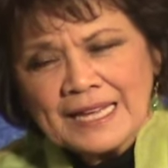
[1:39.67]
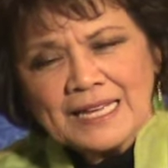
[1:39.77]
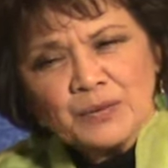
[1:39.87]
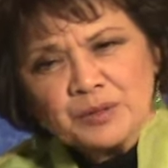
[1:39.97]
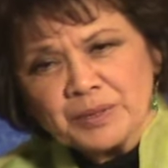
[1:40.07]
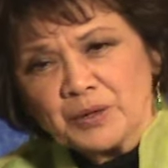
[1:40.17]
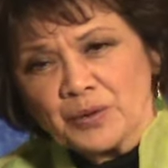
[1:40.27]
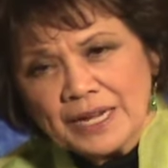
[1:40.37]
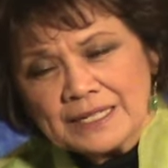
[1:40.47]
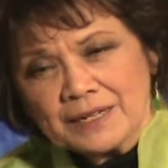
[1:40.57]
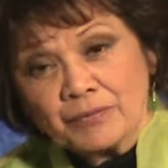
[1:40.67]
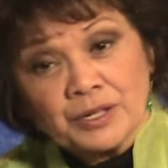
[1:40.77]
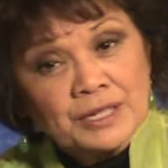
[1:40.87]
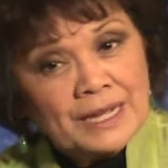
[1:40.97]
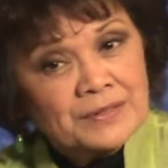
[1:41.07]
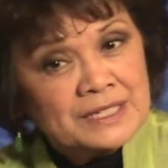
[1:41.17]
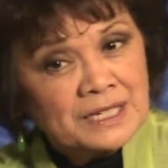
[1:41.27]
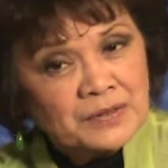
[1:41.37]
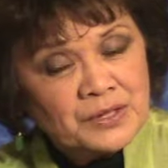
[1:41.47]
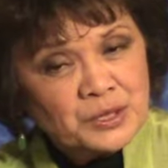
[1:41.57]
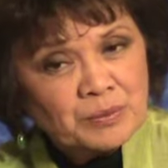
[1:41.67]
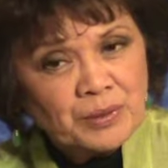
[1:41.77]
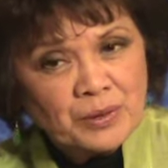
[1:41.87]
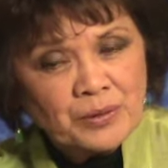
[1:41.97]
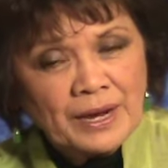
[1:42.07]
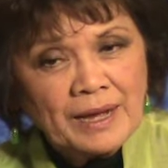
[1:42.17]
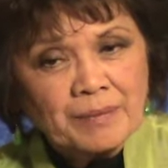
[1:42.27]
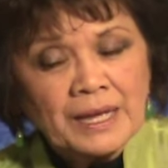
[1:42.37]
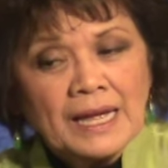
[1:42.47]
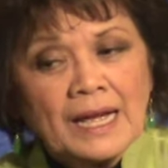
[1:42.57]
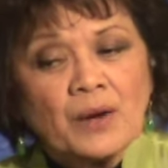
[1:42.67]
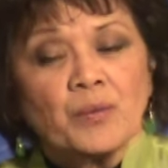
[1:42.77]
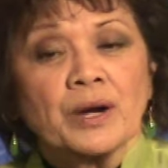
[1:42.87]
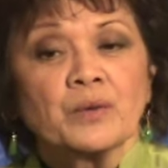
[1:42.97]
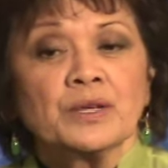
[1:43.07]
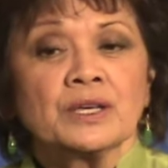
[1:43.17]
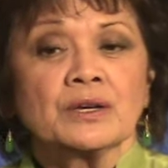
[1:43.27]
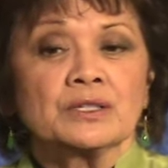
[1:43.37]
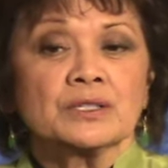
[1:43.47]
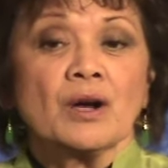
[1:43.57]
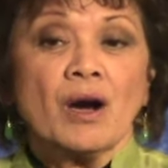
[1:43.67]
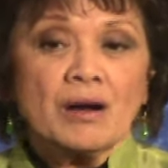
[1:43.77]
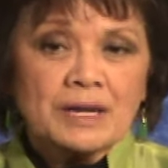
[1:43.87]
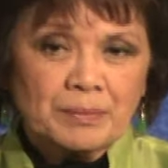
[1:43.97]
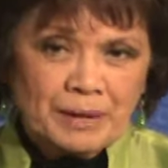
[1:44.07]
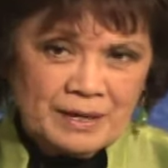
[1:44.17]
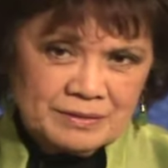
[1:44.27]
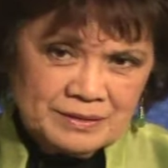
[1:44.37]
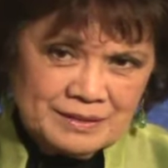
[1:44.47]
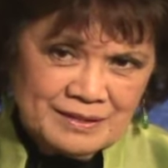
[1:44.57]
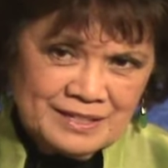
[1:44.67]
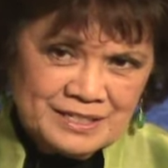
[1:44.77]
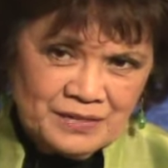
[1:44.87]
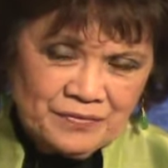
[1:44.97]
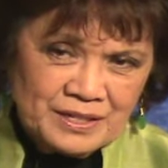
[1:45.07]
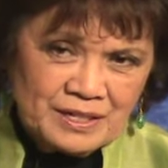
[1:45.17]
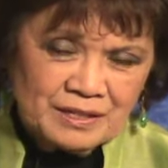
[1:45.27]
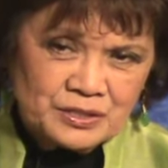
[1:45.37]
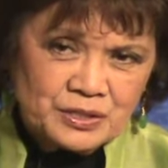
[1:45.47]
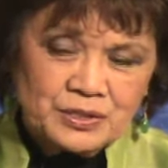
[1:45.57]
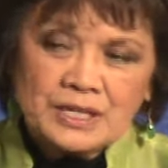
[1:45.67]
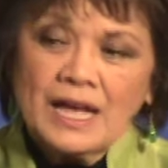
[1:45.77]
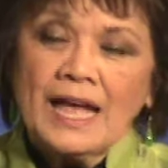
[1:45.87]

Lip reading: It would be great if we could have a television program where we could talk about the different cultures,